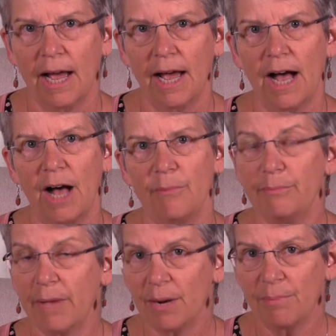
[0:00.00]
Uh,
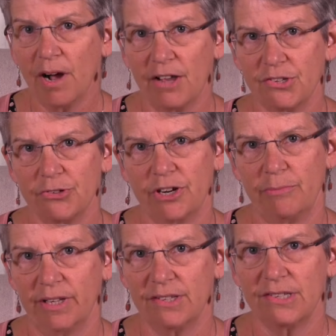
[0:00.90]
menopause
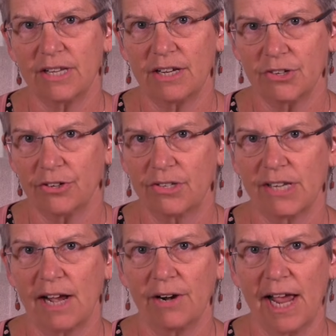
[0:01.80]
treatments, it turns
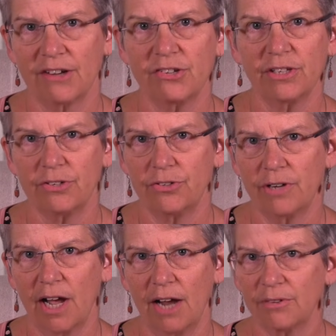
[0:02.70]
out, actually do
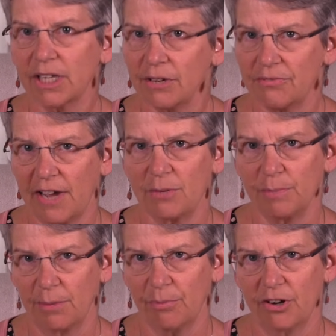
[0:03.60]
not really affect
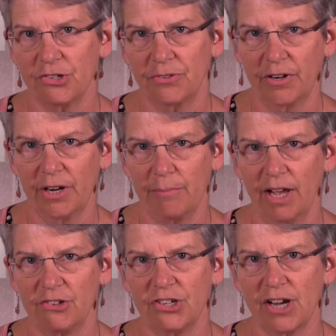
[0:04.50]
blood pressure very
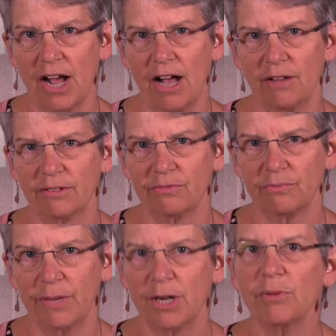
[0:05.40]
much. Uh,
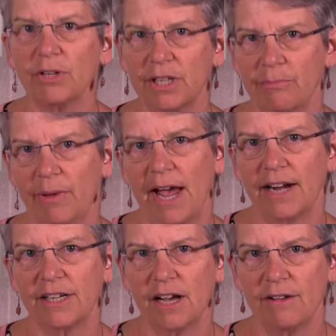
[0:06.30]
minimal
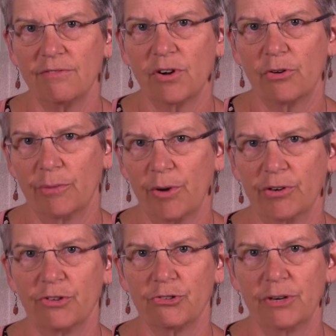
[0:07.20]
impact of
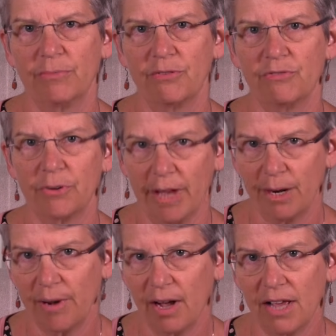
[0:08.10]
hormonal treatment for
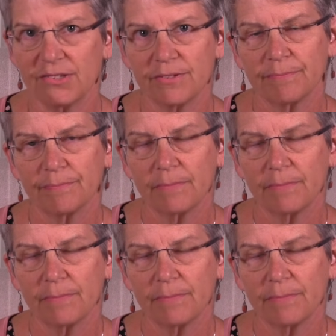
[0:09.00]
menopause.